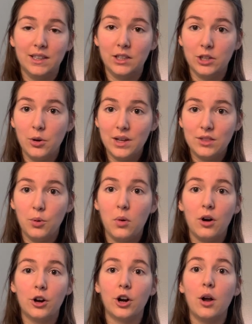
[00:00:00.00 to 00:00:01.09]
go get the
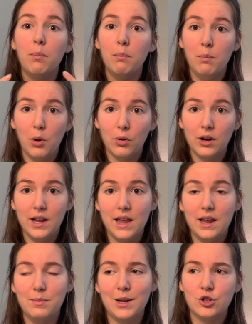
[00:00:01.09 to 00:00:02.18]
water, pour it
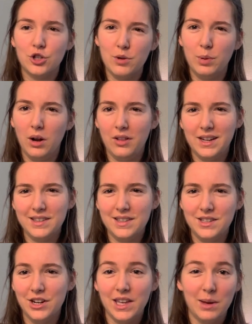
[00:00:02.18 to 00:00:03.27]
in, make sure you put all the
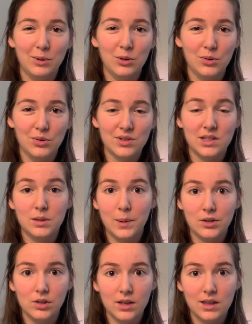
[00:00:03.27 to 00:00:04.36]
necessary chemicals,
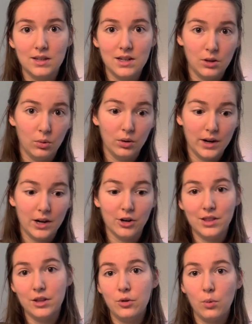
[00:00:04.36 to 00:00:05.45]
especially the dechlorinator in
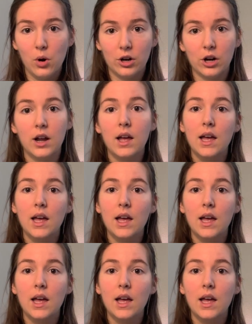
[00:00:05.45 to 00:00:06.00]
water,